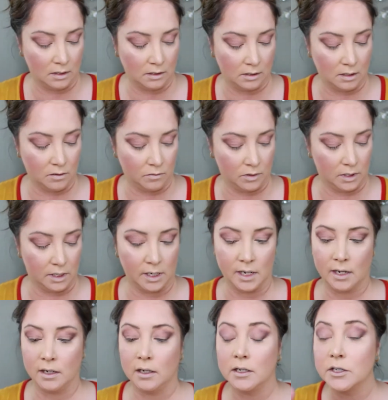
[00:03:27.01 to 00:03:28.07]
it's not really
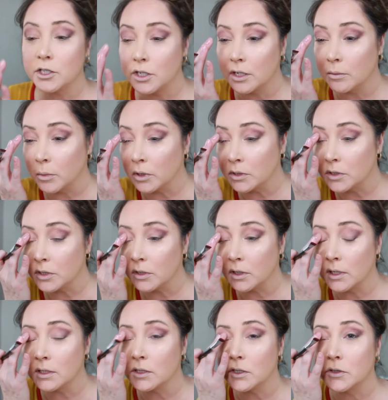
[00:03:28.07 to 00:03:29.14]
adding shimmer, so
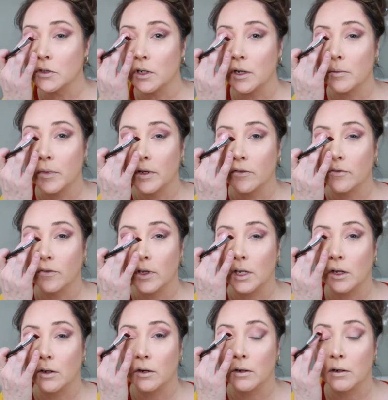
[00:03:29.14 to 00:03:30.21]
let's try my
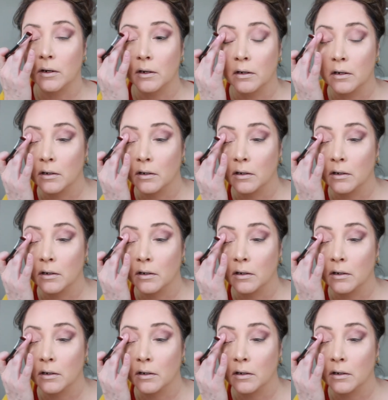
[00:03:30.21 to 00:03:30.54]
finger.